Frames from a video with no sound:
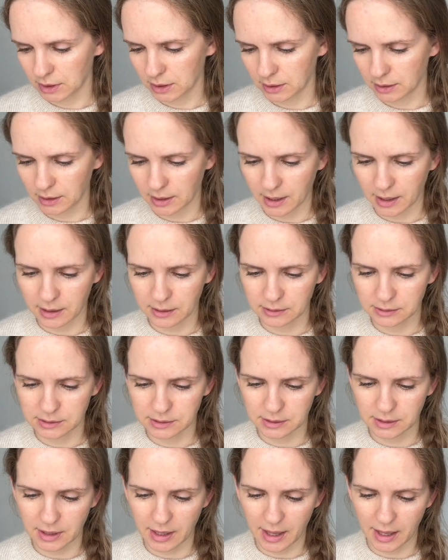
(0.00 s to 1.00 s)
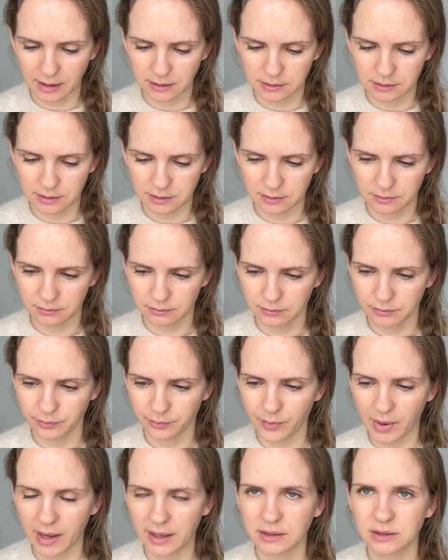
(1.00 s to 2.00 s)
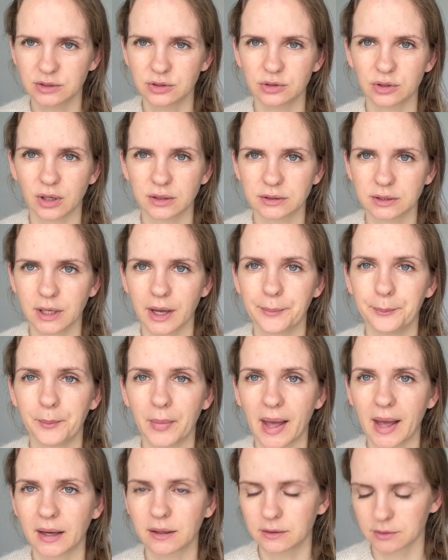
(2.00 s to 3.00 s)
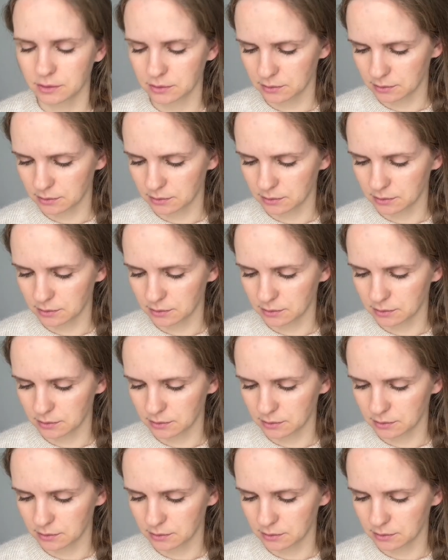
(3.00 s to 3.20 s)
yarns that might not come back